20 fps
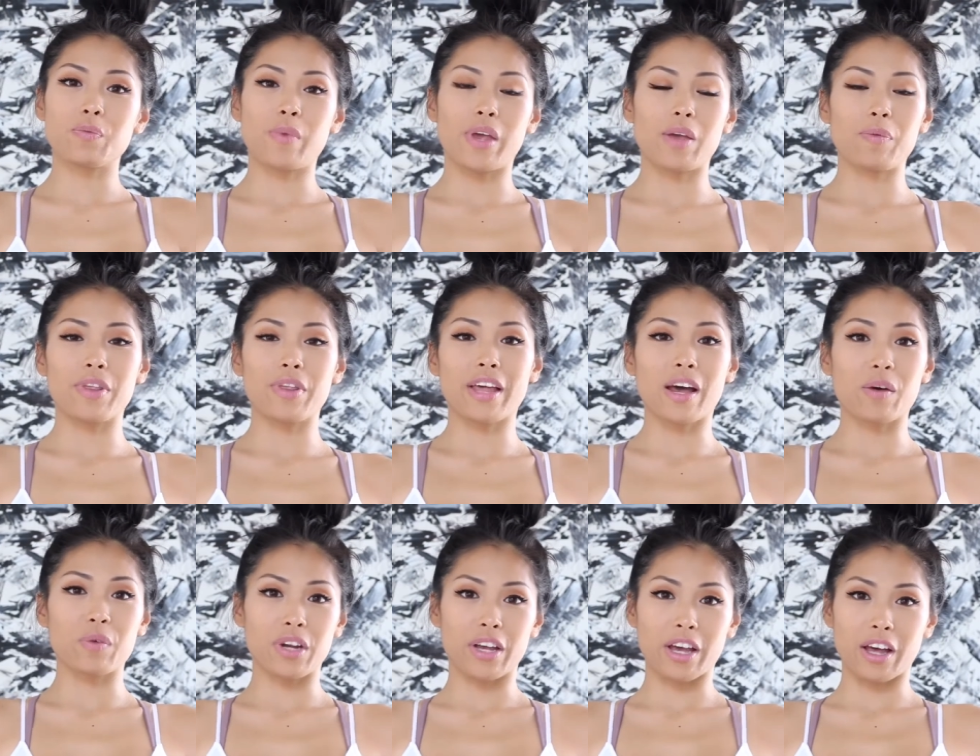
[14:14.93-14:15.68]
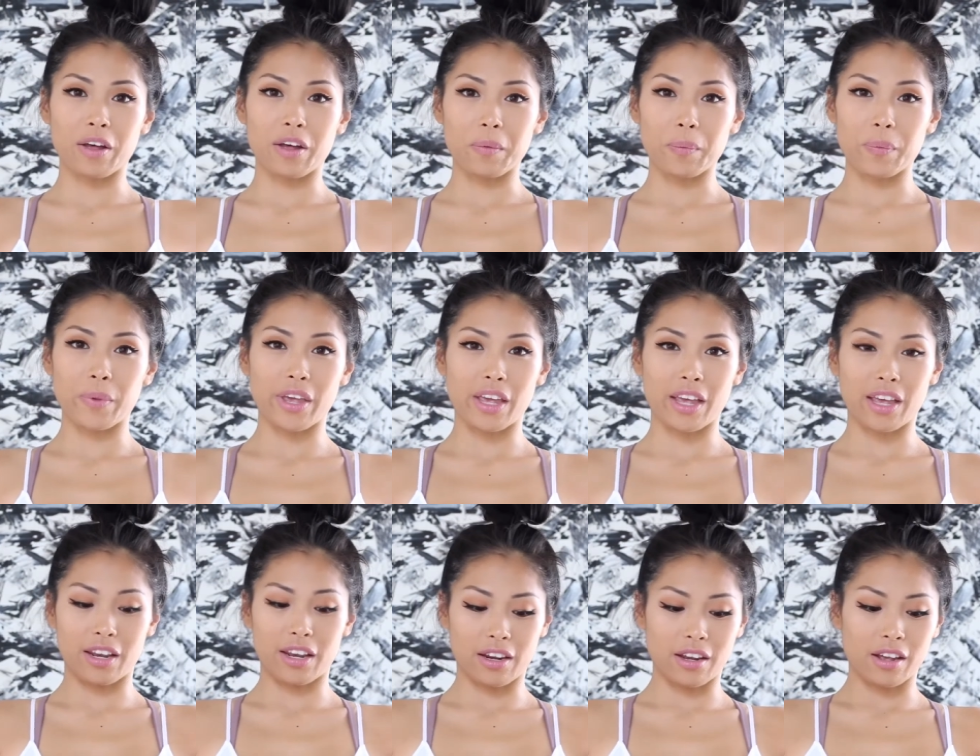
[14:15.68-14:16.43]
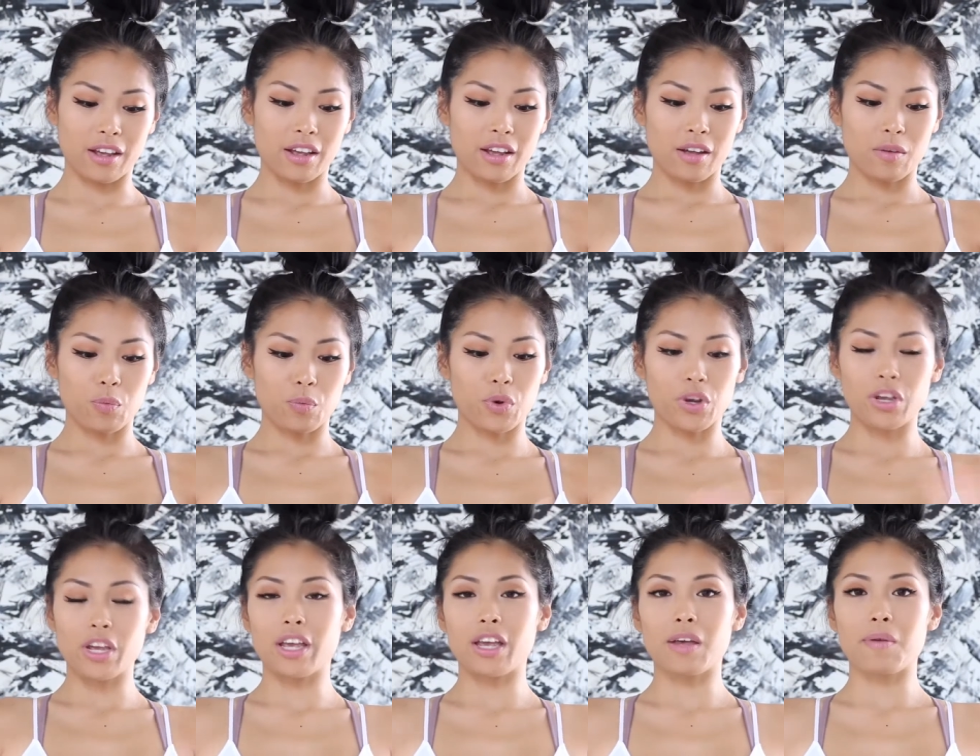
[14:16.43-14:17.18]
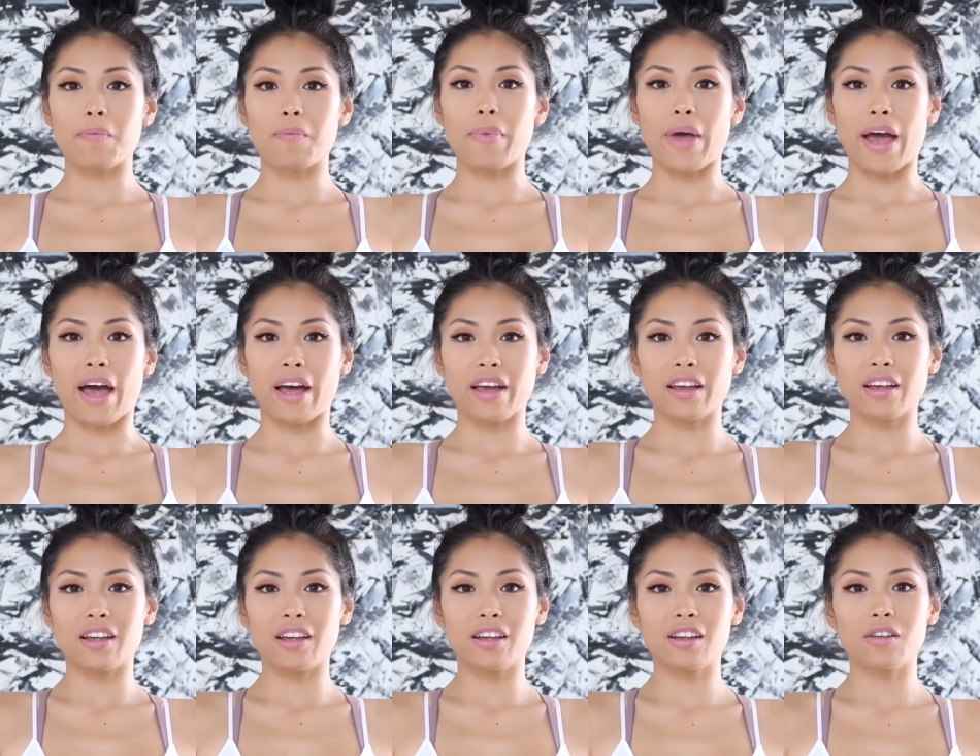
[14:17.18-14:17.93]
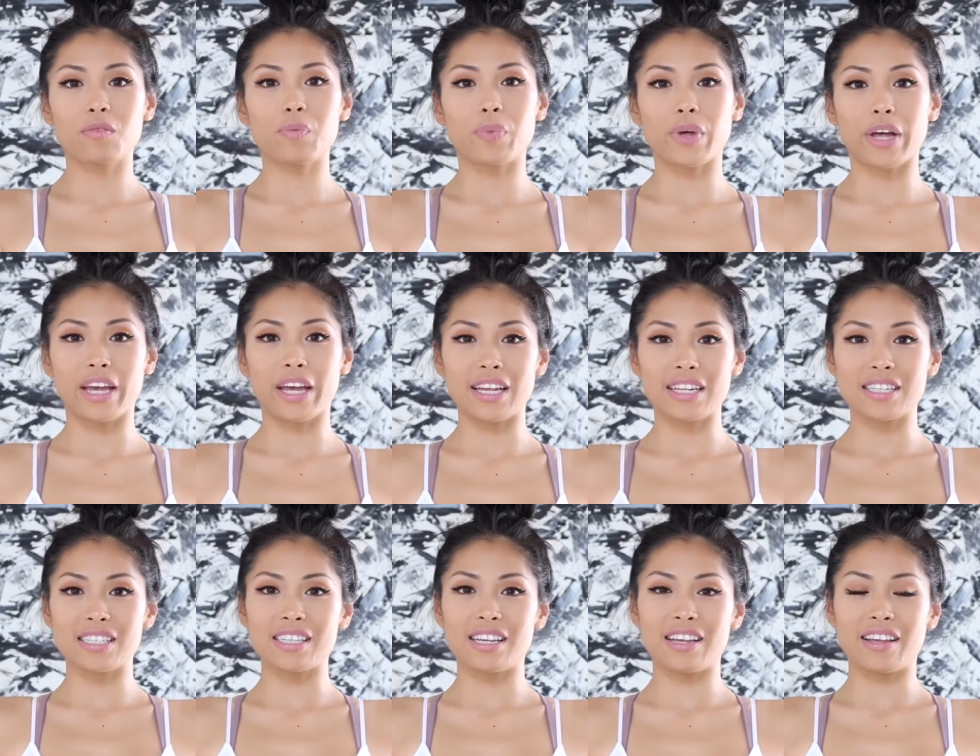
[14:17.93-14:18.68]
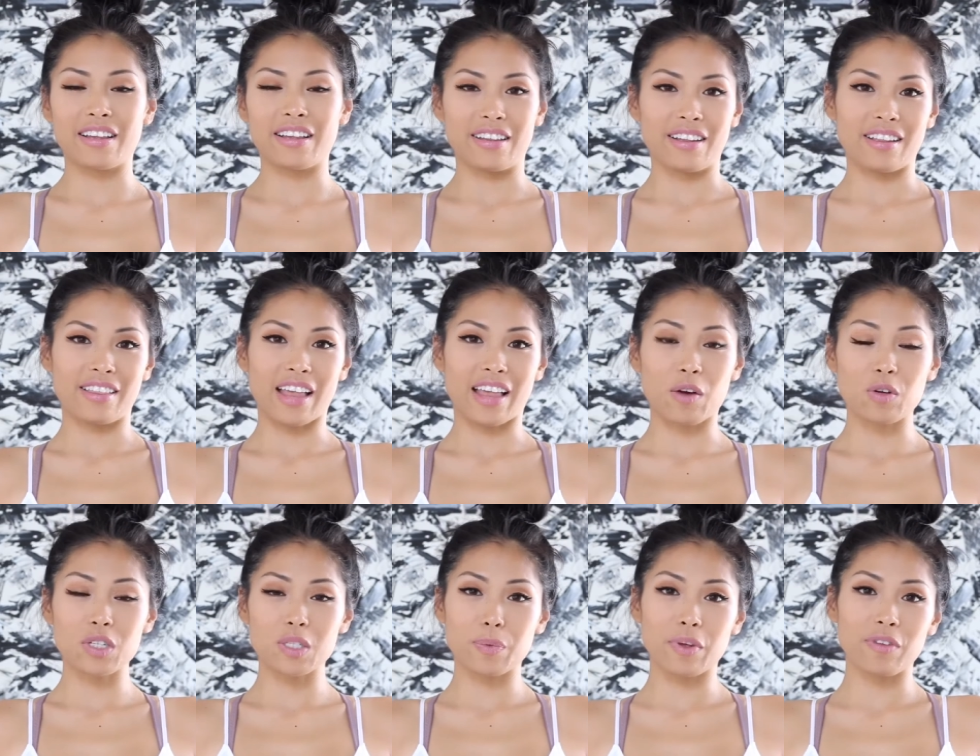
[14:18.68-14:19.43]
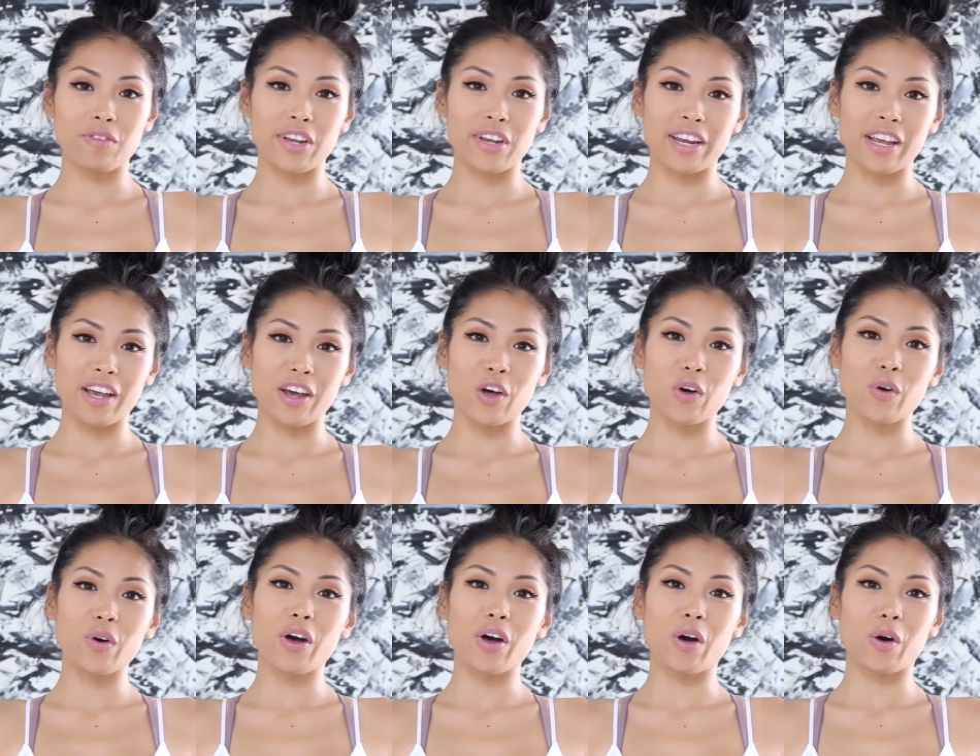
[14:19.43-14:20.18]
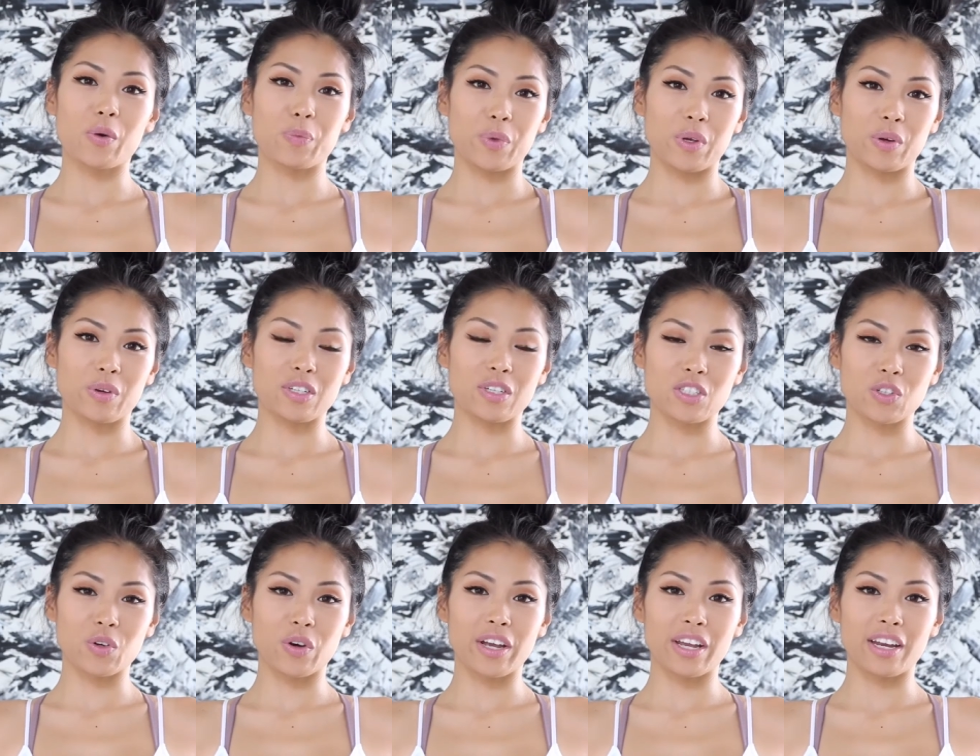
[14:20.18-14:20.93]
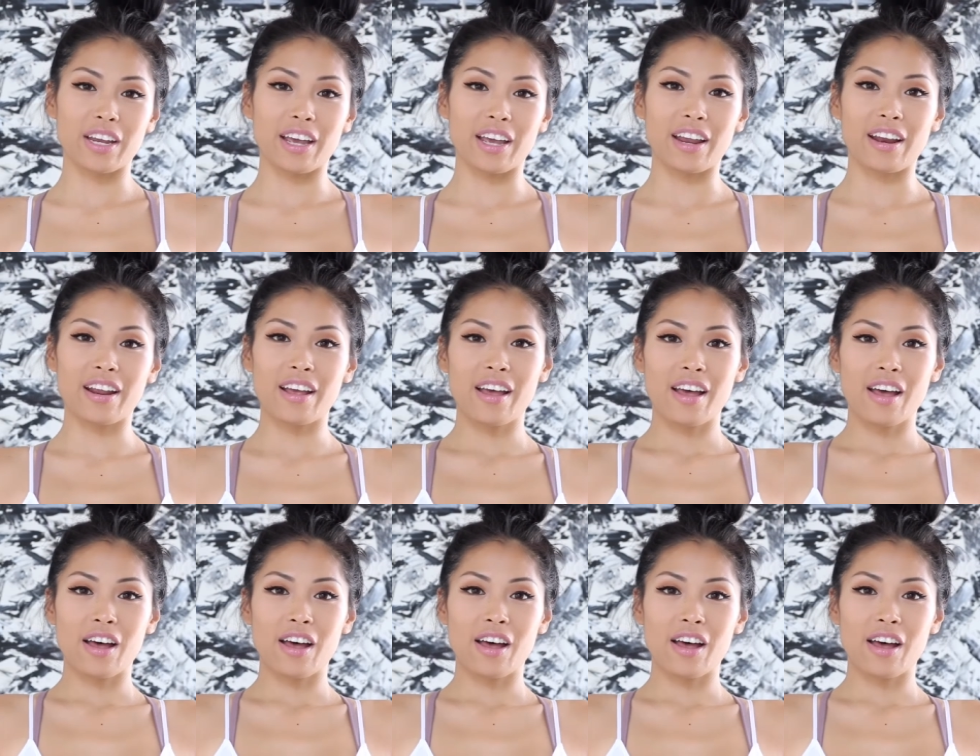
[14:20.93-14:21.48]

Maybe that would help in bringing it back. But that was my video. Hope you enjoyed it.